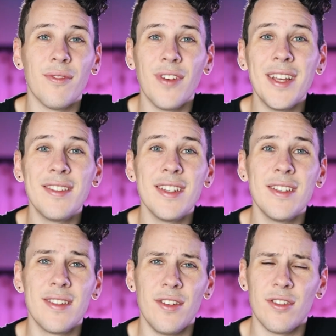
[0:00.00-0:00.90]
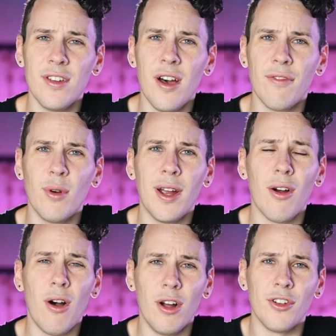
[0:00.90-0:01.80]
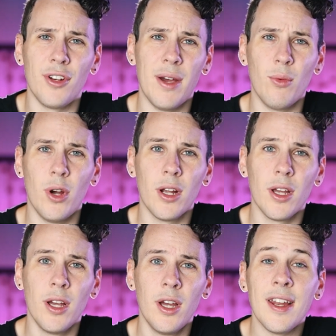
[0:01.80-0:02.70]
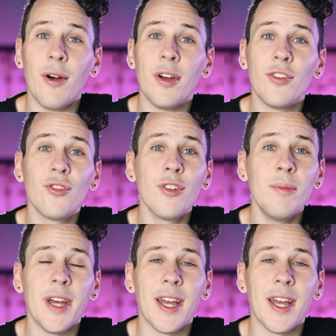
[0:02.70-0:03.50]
devices and software on your network. Now, a Stream